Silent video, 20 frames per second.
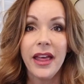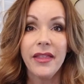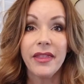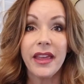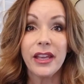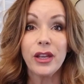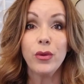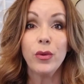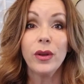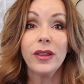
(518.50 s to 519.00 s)

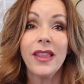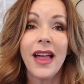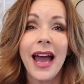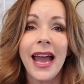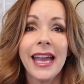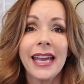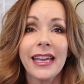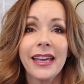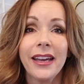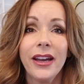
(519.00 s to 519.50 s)
that you would
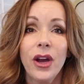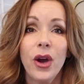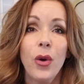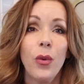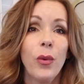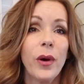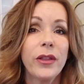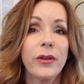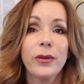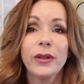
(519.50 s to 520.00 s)
like,
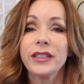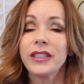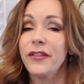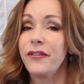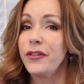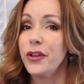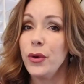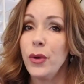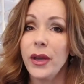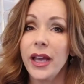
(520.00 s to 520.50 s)
whether it's a
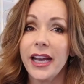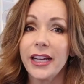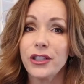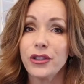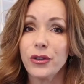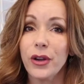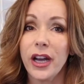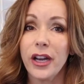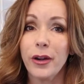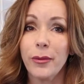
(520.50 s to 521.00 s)
few
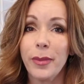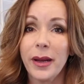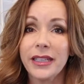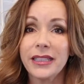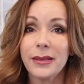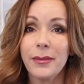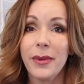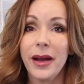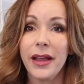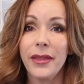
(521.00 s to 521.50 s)
extra $100
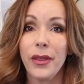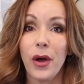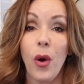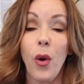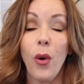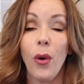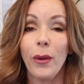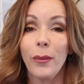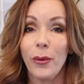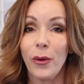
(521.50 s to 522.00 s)
a month
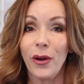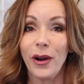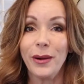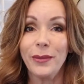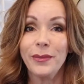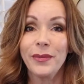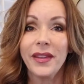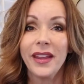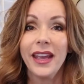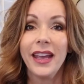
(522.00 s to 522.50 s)
or more.
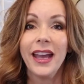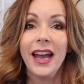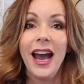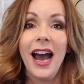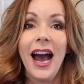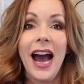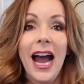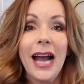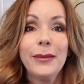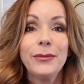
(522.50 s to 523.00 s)

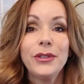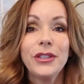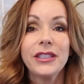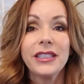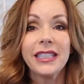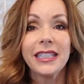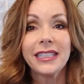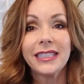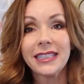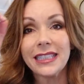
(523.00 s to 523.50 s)
I'm just
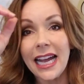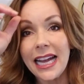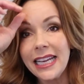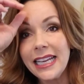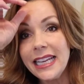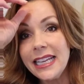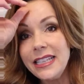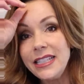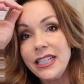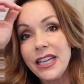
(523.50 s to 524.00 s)

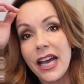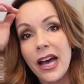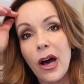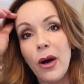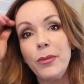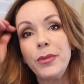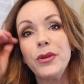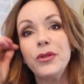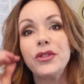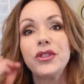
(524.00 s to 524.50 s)
excited to
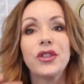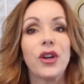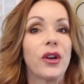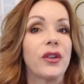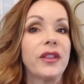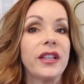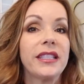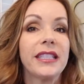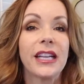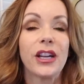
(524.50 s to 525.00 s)
help you start
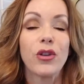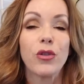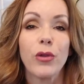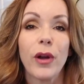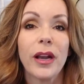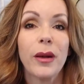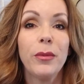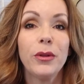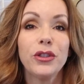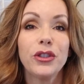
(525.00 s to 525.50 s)
this
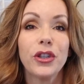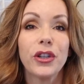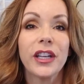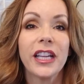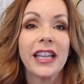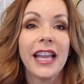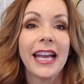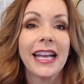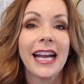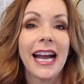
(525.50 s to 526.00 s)
incredible journey
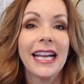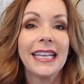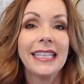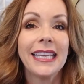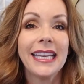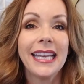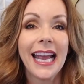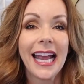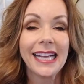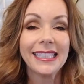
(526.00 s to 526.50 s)
like I
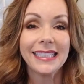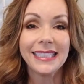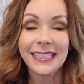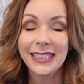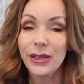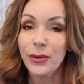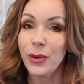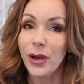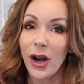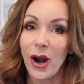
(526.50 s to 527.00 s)
did and
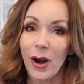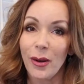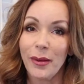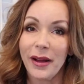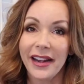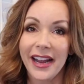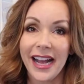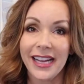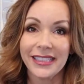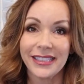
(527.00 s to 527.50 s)
see what
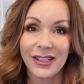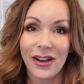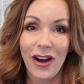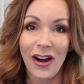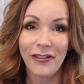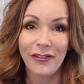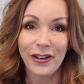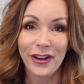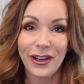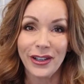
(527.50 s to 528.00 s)
Arbonne has to
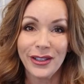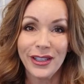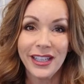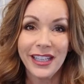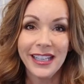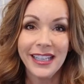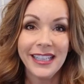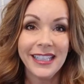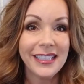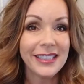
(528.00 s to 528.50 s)
offer.
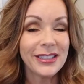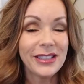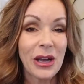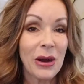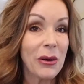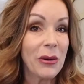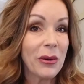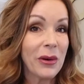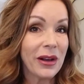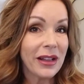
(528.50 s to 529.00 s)

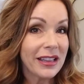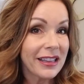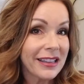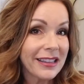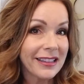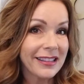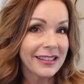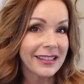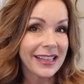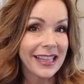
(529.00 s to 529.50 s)
So
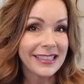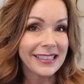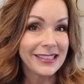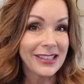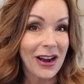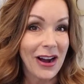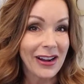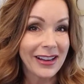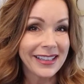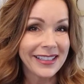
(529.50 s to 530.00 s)
let's
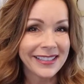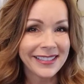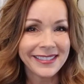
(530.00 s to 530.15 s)
talk.